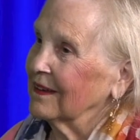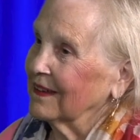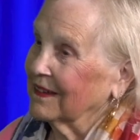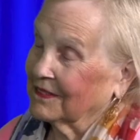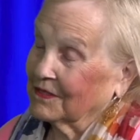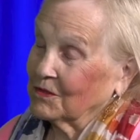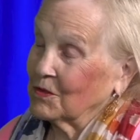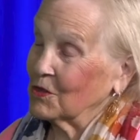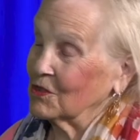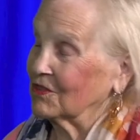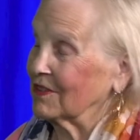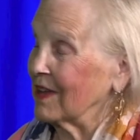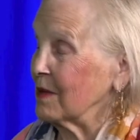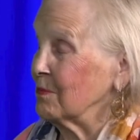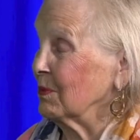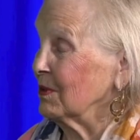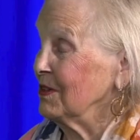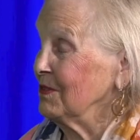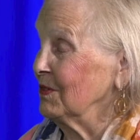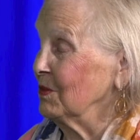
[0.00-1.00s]
of course, I
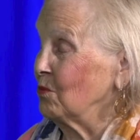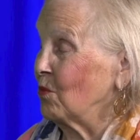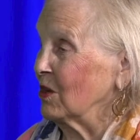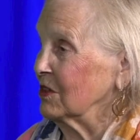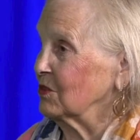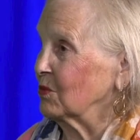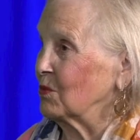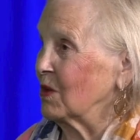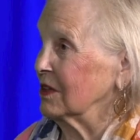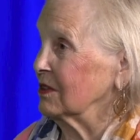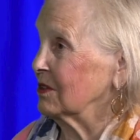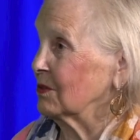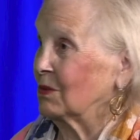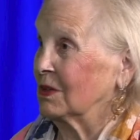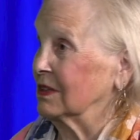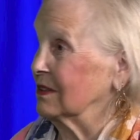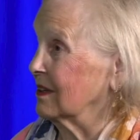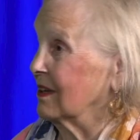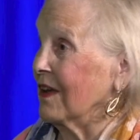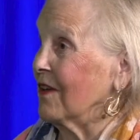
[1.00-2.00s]
believe in
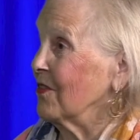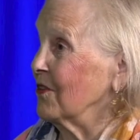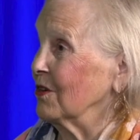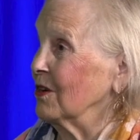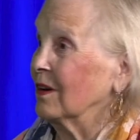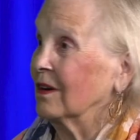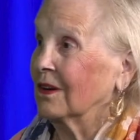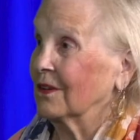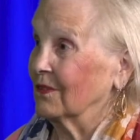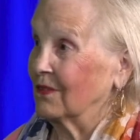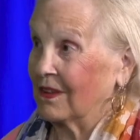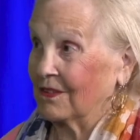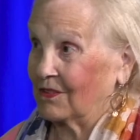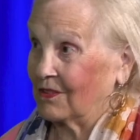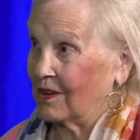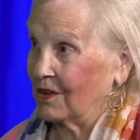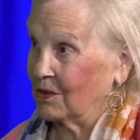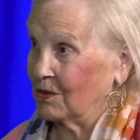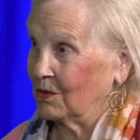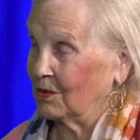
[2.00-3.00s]
one-to-one together. That's
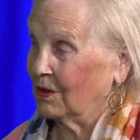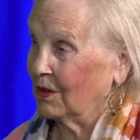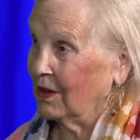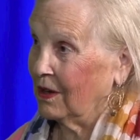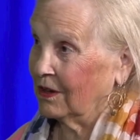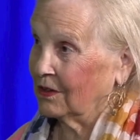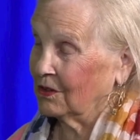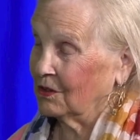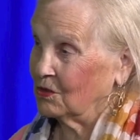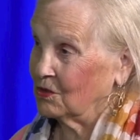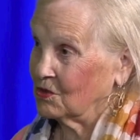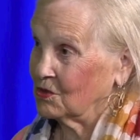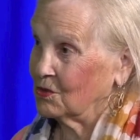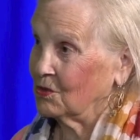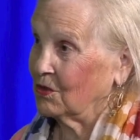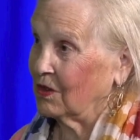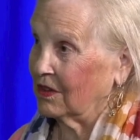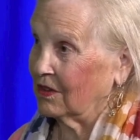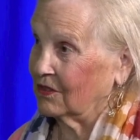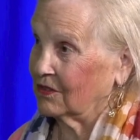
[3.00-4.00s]
how you do
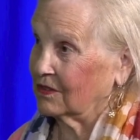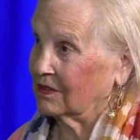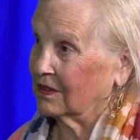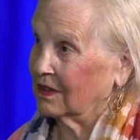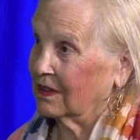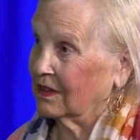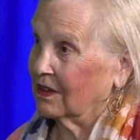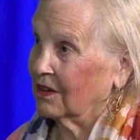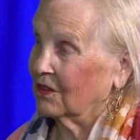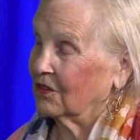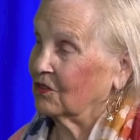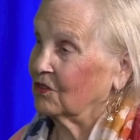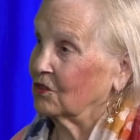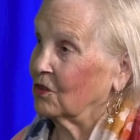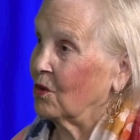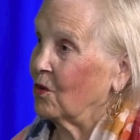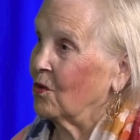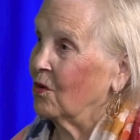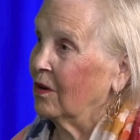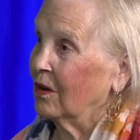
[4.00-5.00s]
this.
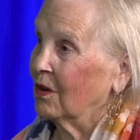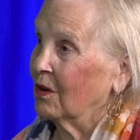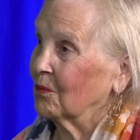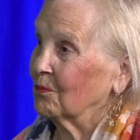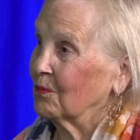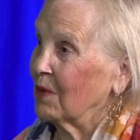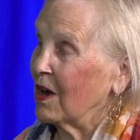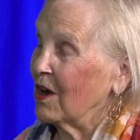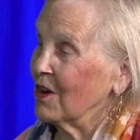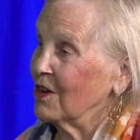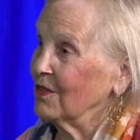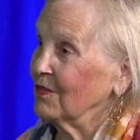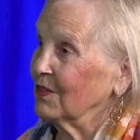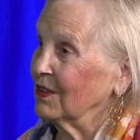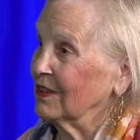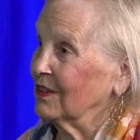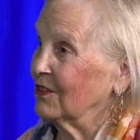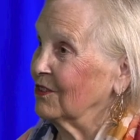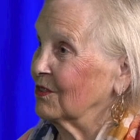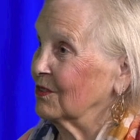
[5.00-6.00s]
So part of
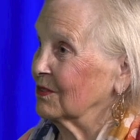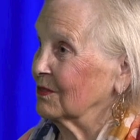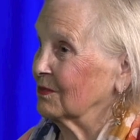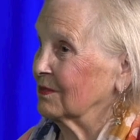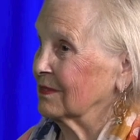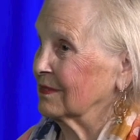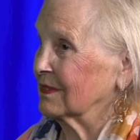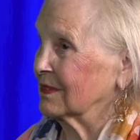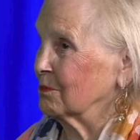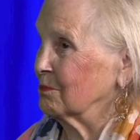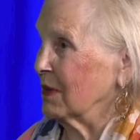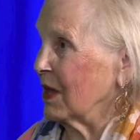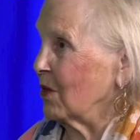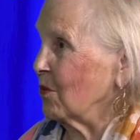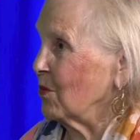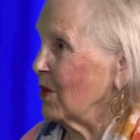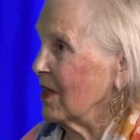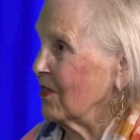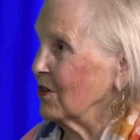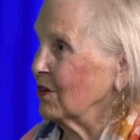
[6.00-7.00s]
it is
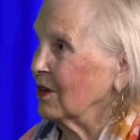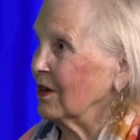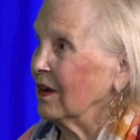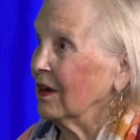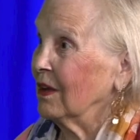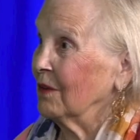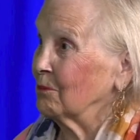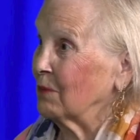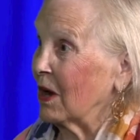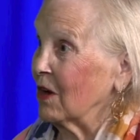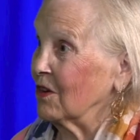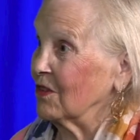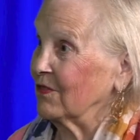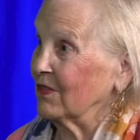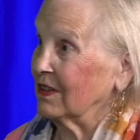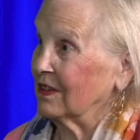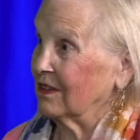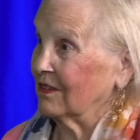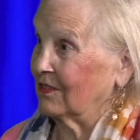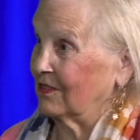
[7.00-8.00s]
bellwether. Part of
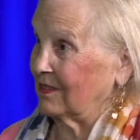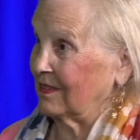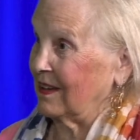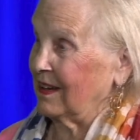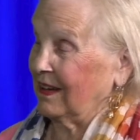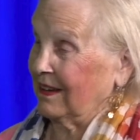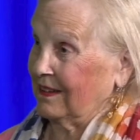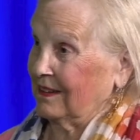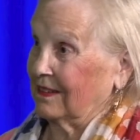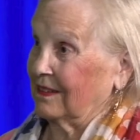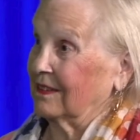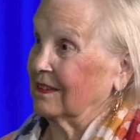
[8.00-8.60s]
it is like,